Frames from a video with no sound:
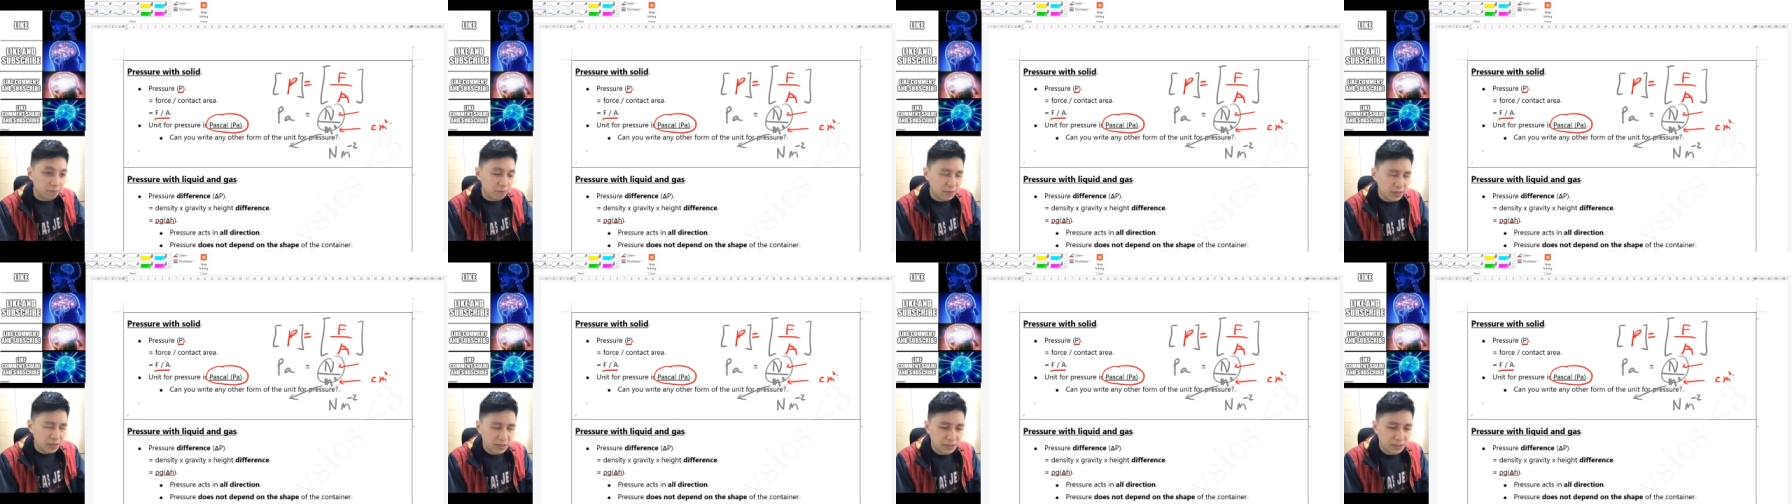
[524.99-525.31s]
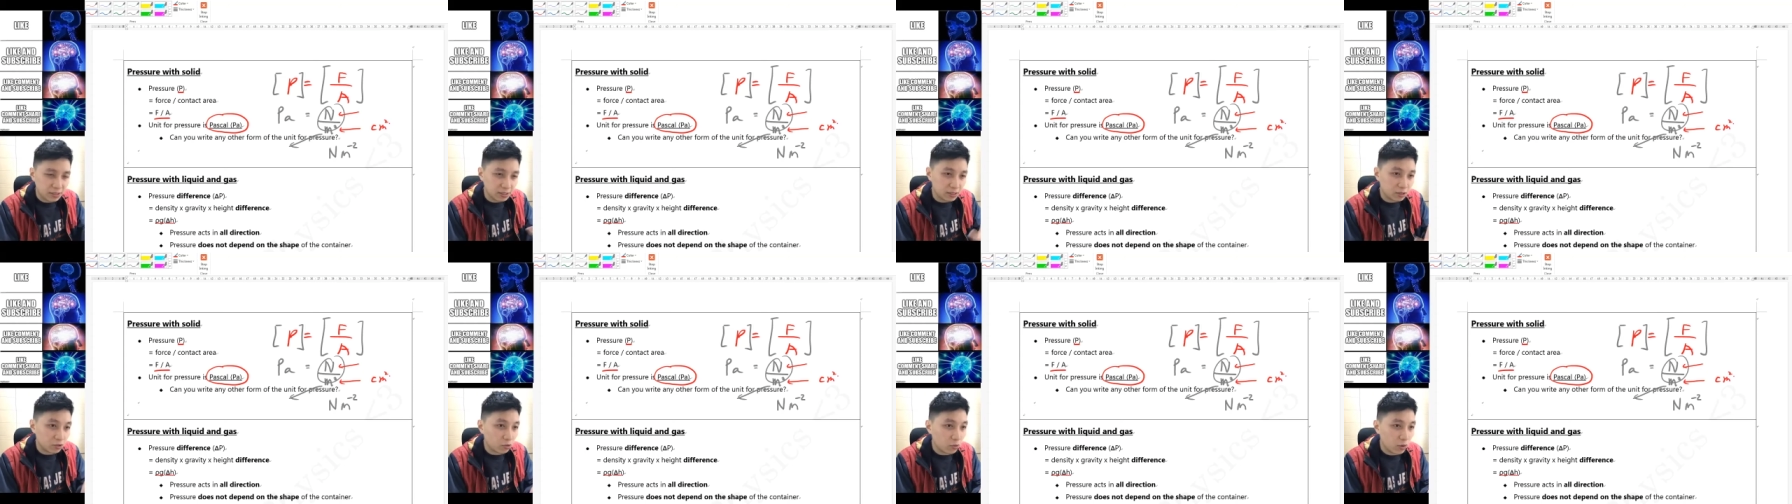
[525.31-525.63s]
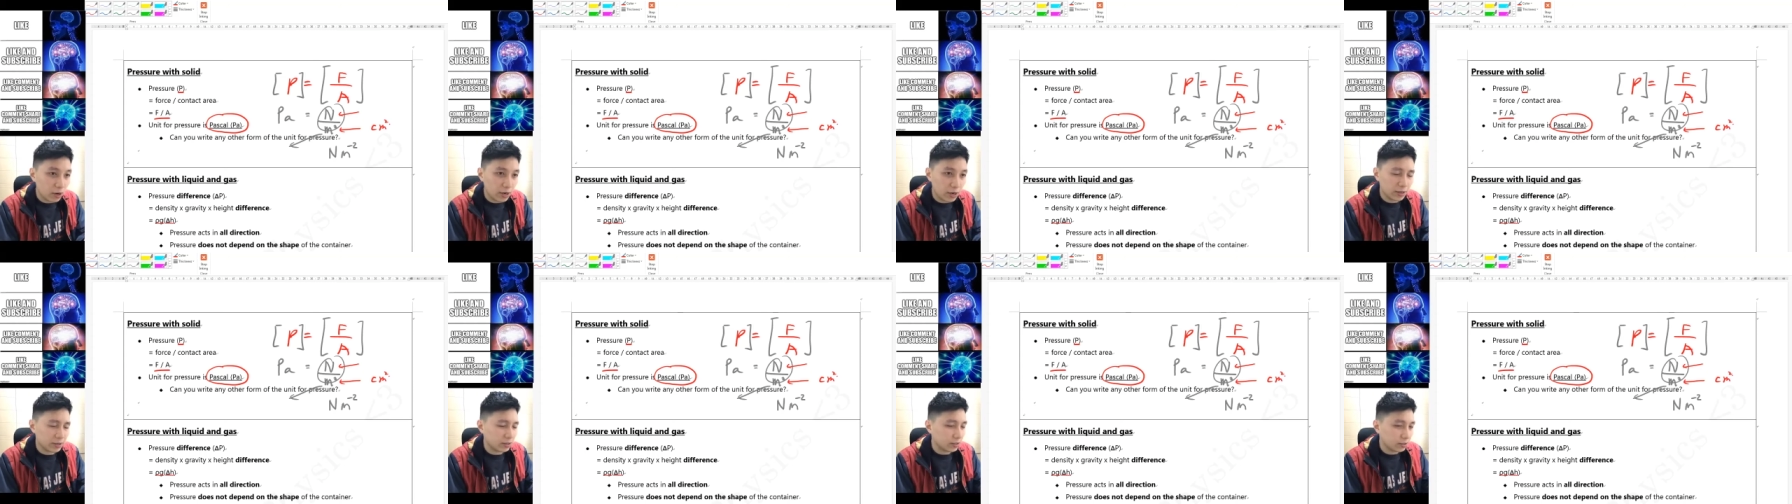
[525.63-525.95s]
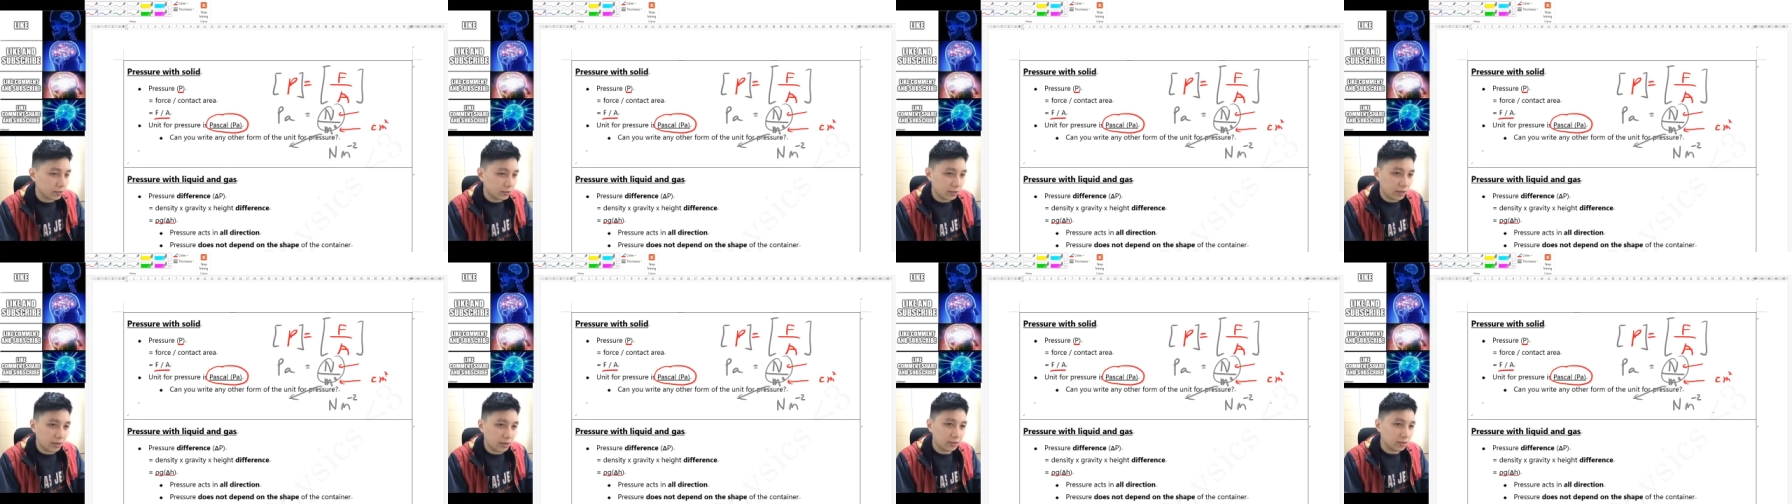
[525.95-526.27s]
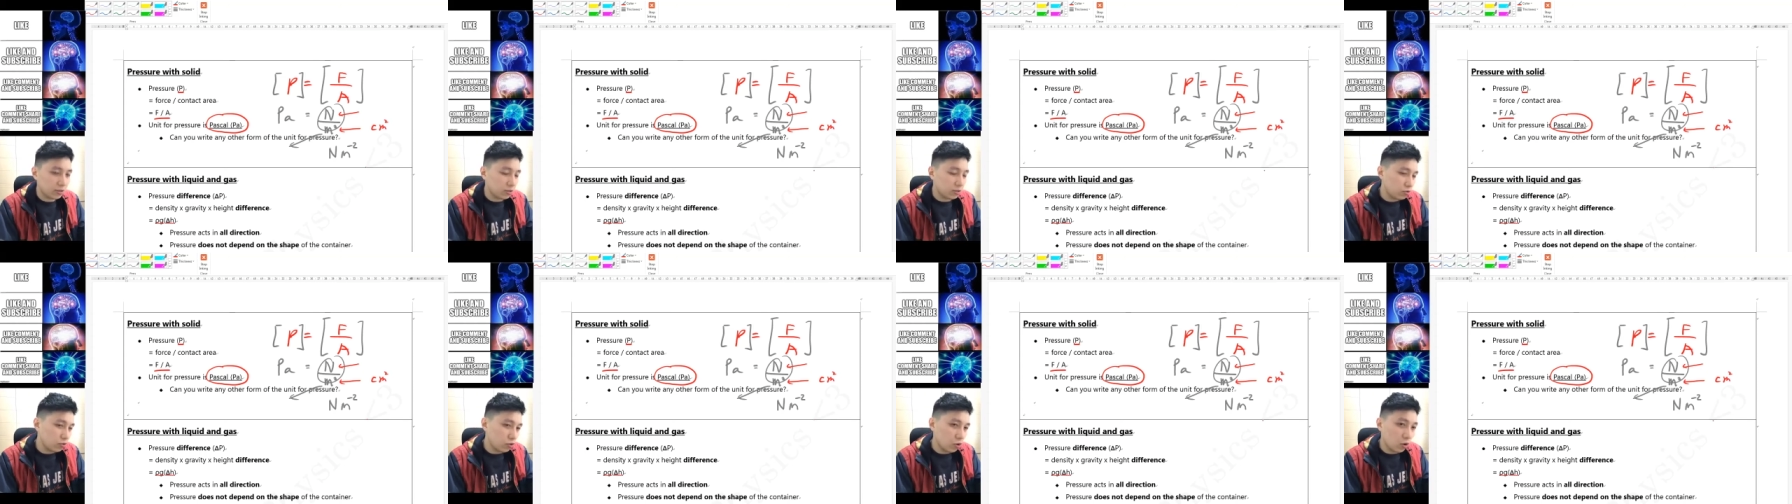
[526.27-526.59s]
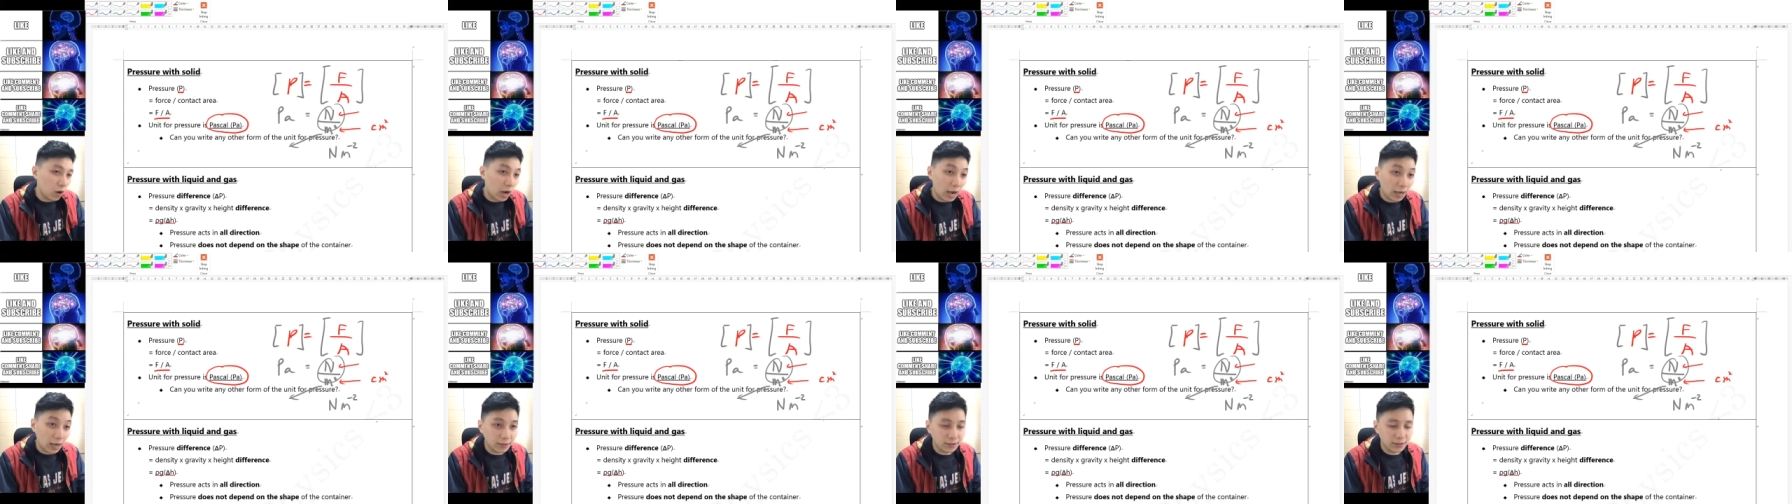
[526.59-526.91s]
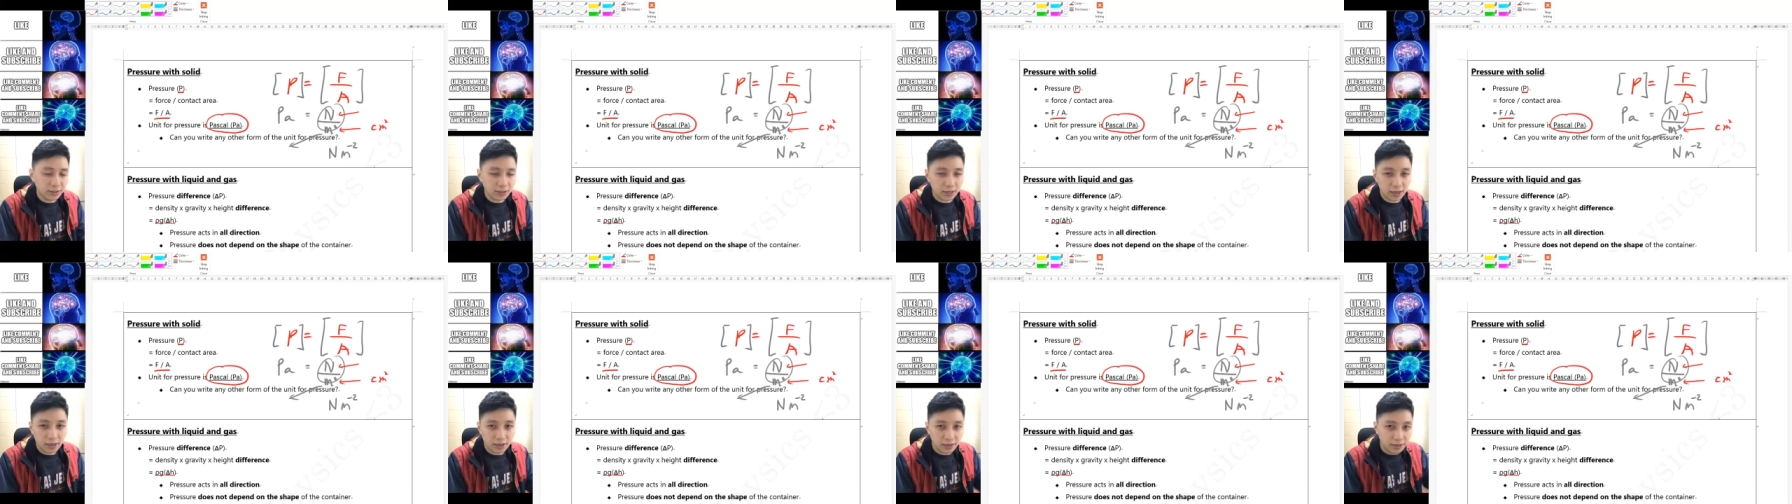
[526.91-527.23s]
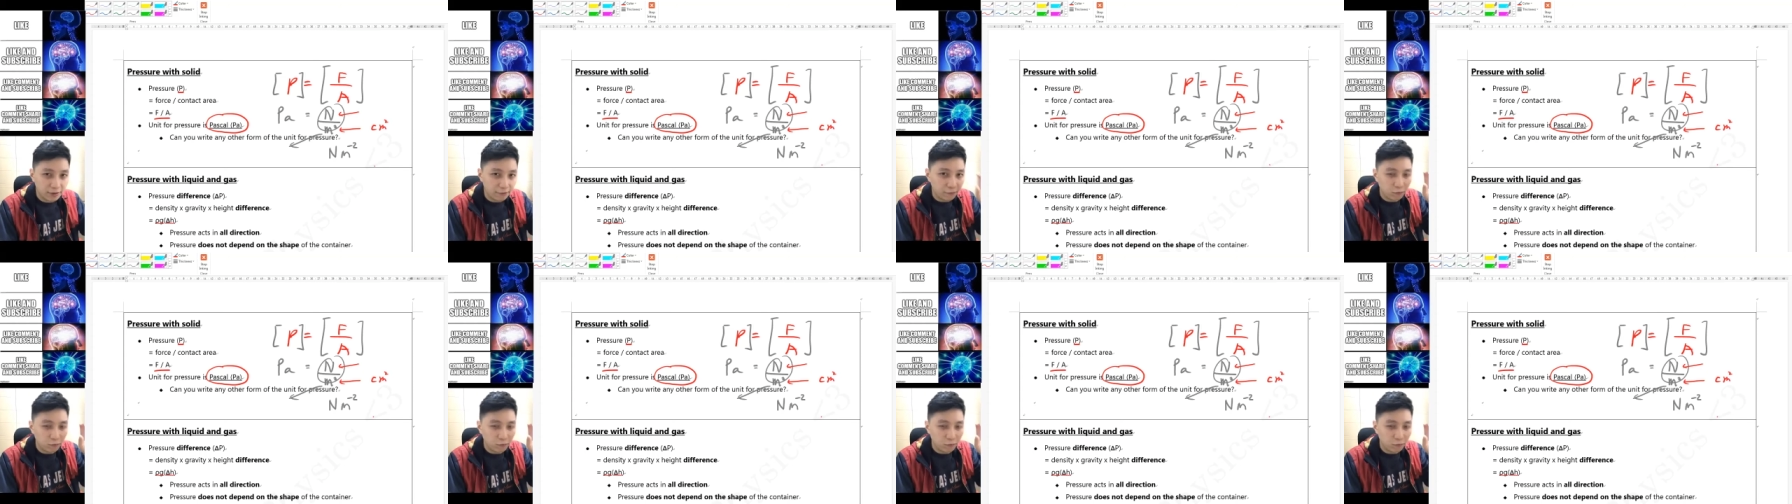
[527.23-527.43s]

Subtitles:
meter square, then your answer,